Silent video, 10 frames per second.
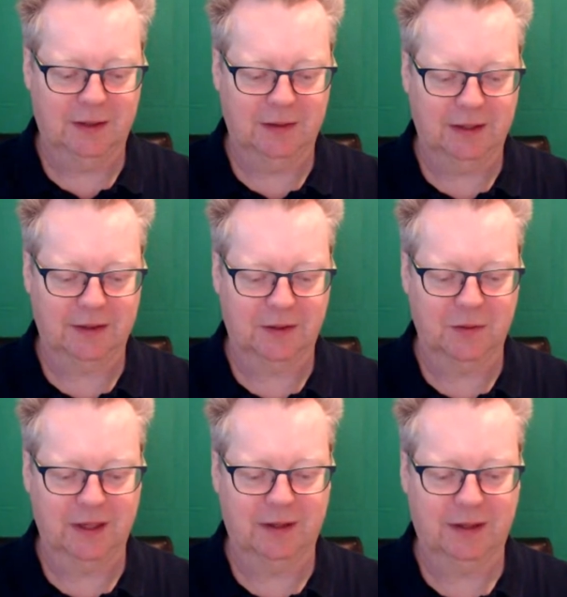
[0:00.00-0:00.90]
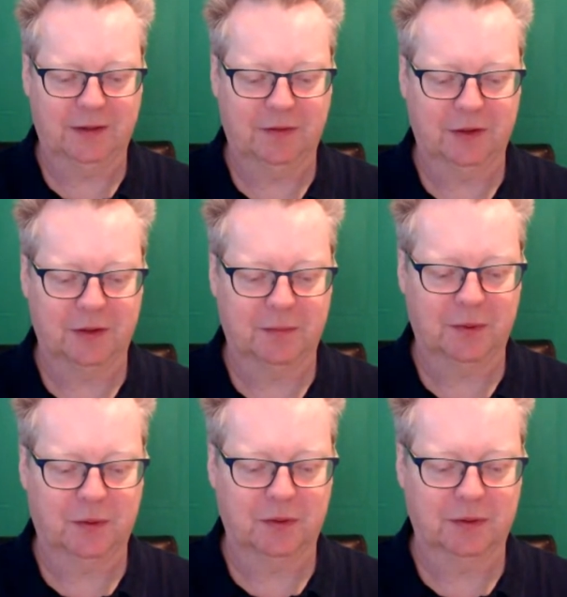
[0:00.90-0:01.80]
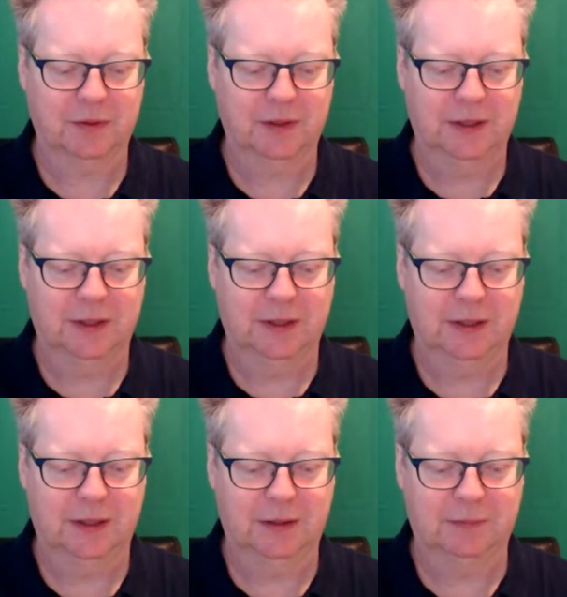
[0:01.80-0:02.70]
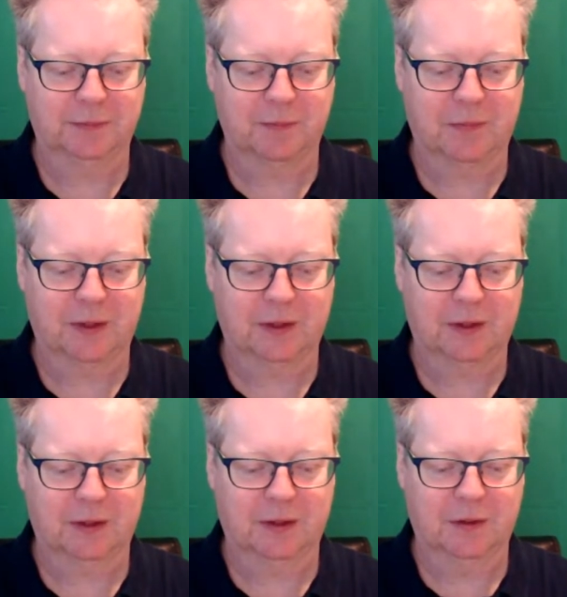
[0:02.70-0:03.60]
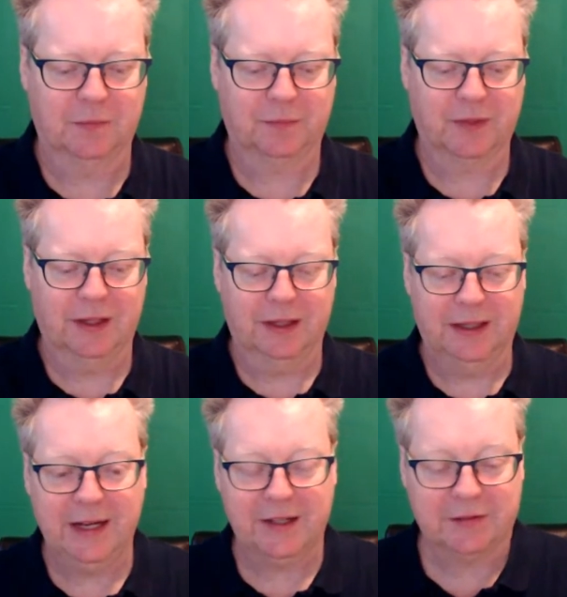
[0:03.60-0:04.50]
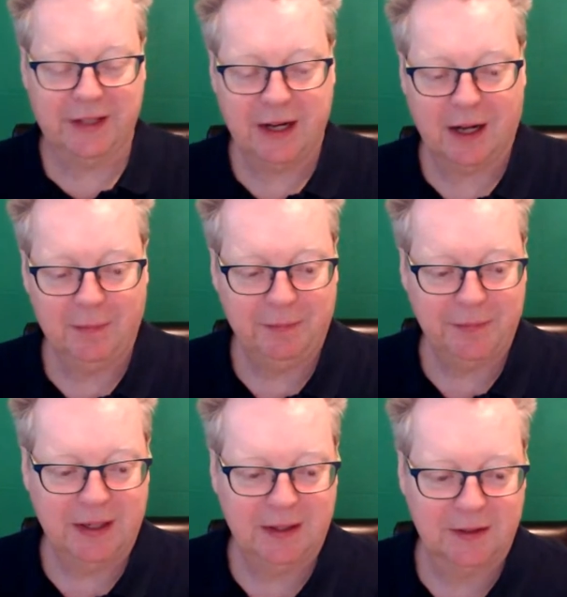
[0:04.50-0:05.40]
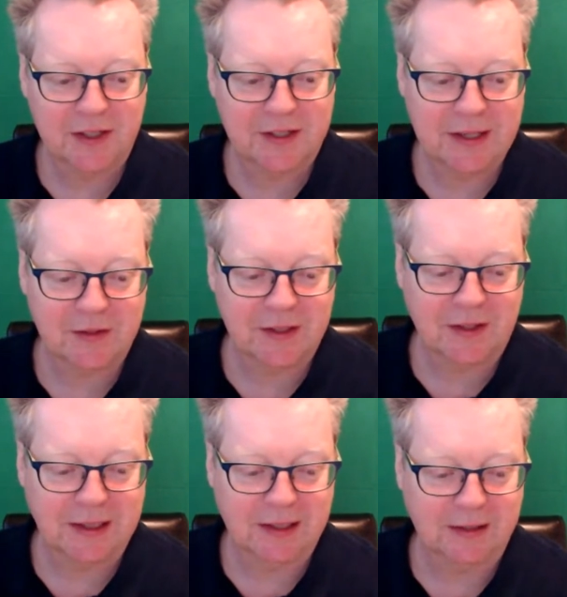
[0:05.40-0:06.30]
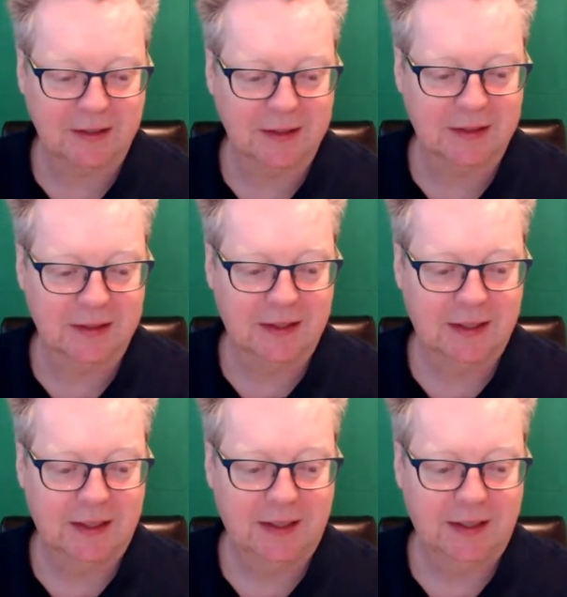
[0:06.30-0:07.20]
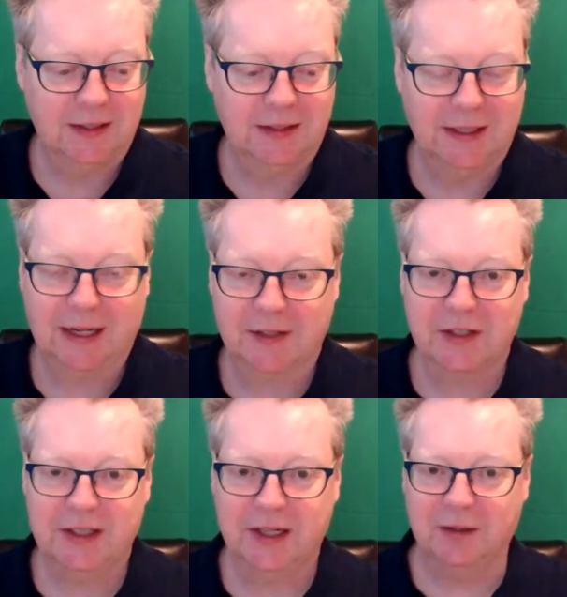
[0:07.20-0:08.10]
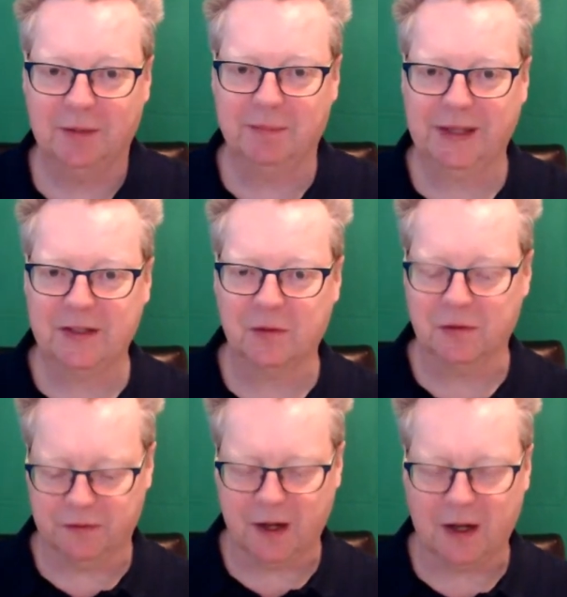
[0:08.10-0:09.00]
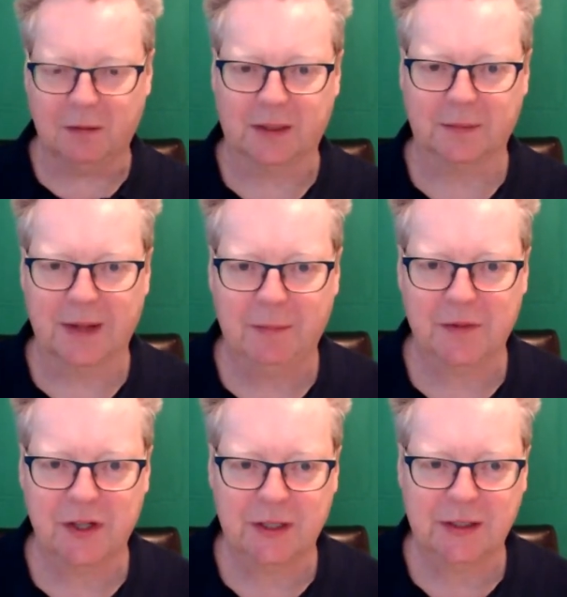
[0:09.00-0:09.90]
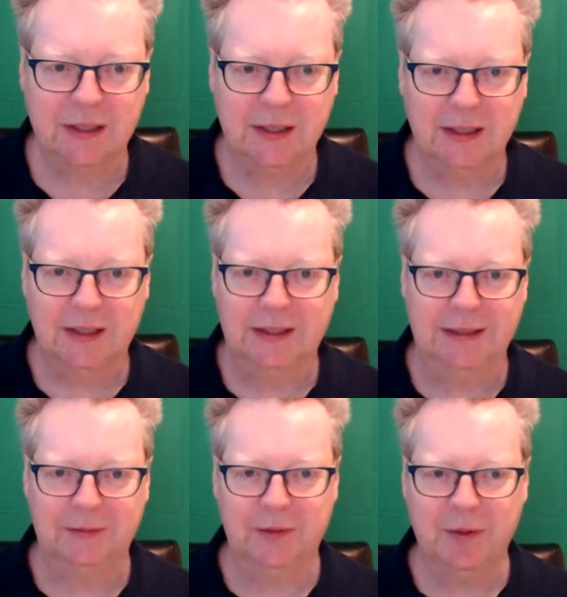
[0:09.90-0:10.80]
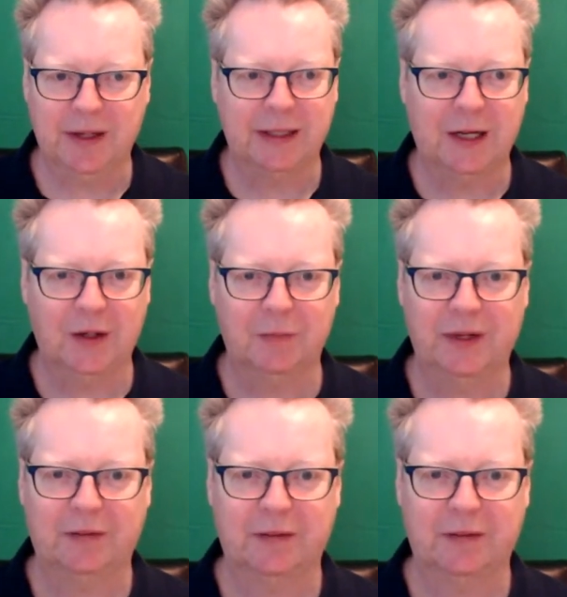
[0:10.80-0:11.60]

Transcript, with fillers: So yeah, it's cool. Yeah, thank you for your support. Um, cool. Yeah, Jeffrey. Yeah, I'm uh, just outside London, uh, actually. Um, place called Farnborough, Hampshire. Um, you might know it.